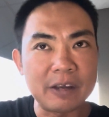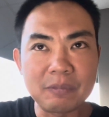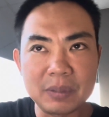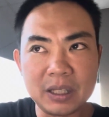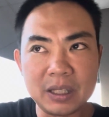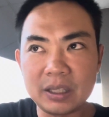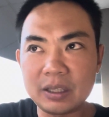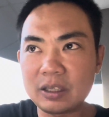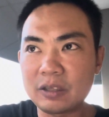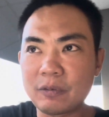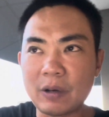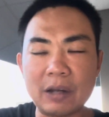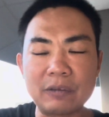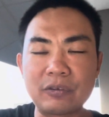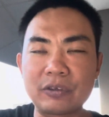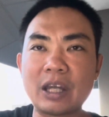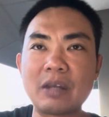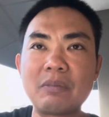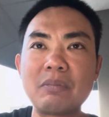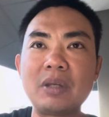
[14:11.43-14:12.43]
minutes, 5 to
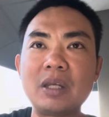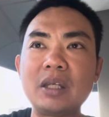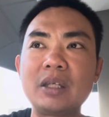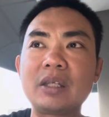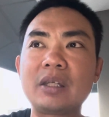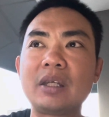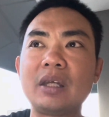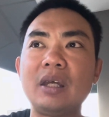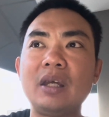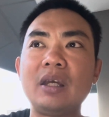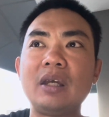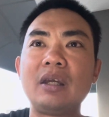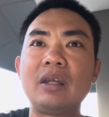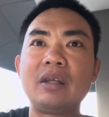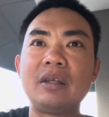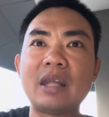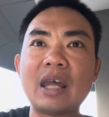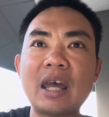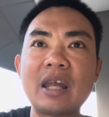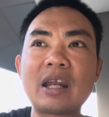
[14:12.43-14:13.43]
10 minutes.
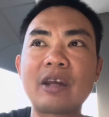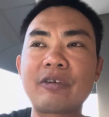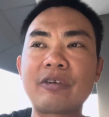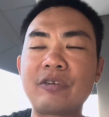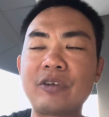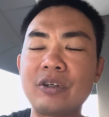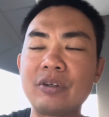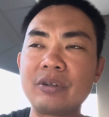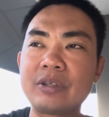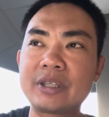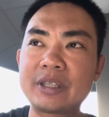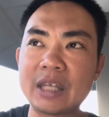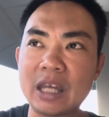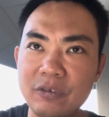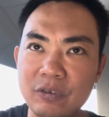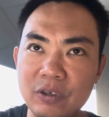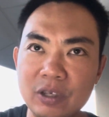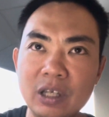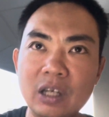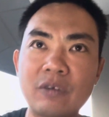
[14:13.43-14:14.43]
Then I feel
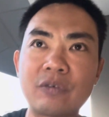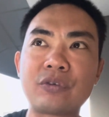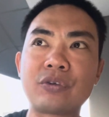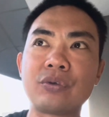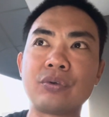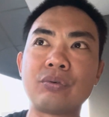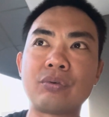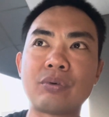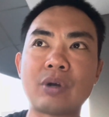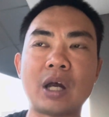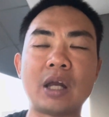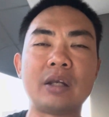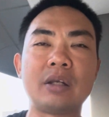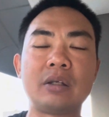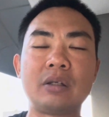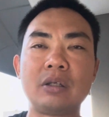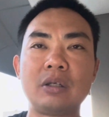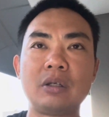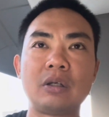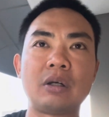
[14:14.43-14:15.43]
safe enough to run,
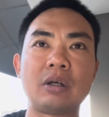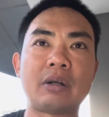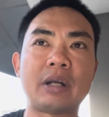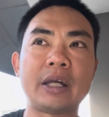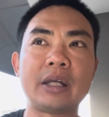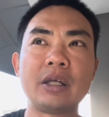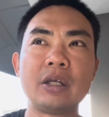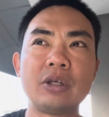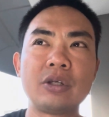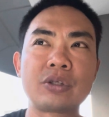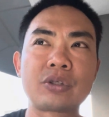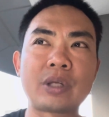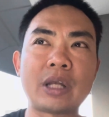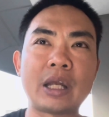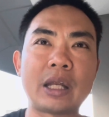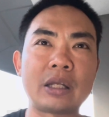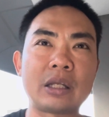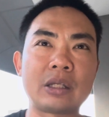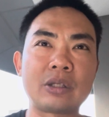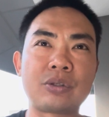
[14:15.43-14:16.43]
all right? So
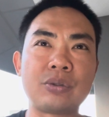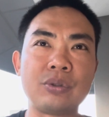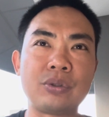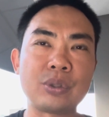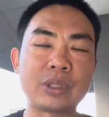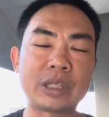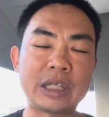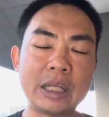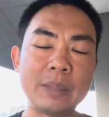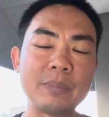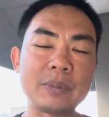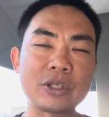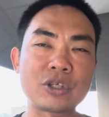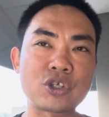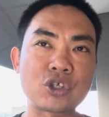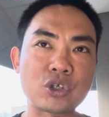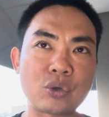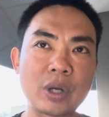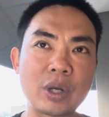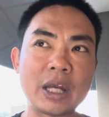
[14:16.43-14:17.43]
that to keep the
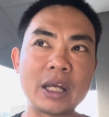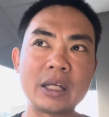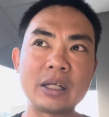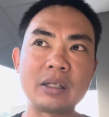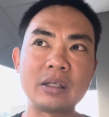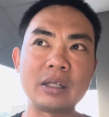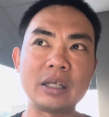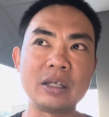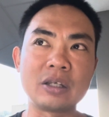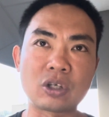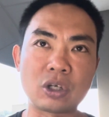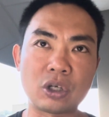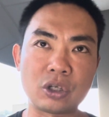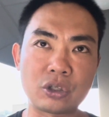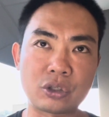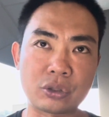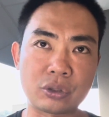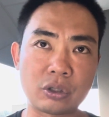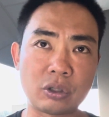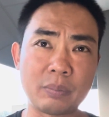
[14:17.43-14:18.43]
strain in
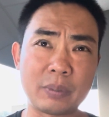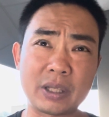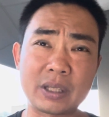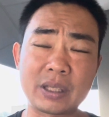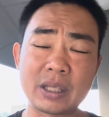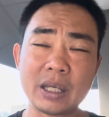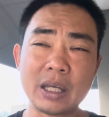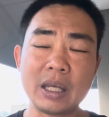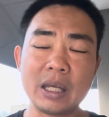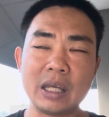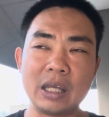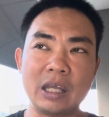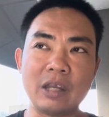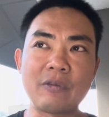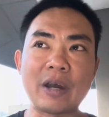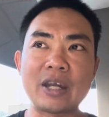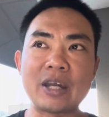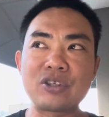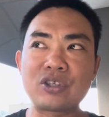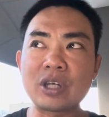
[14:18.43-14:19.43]
control, because if
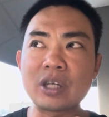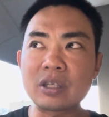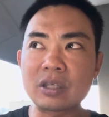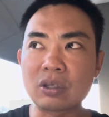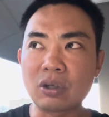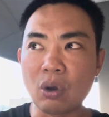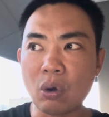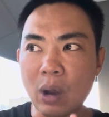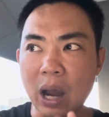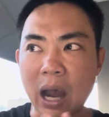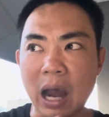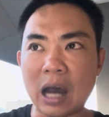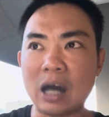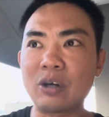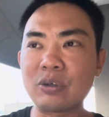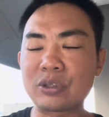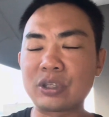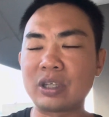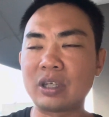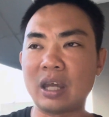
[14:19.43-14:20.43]
I just go
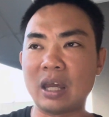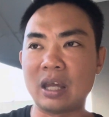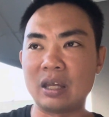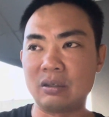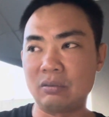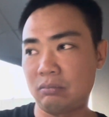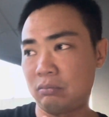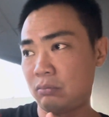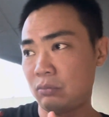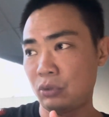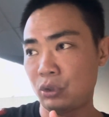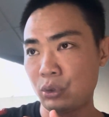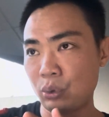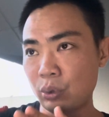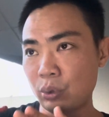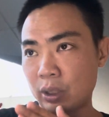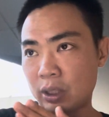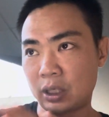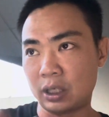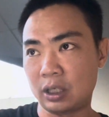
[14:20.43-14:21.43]
out and
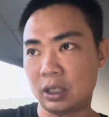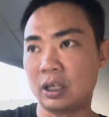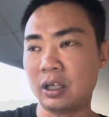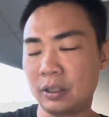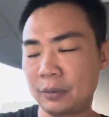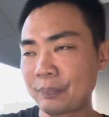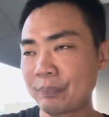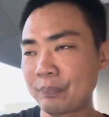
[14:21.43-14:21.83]
do a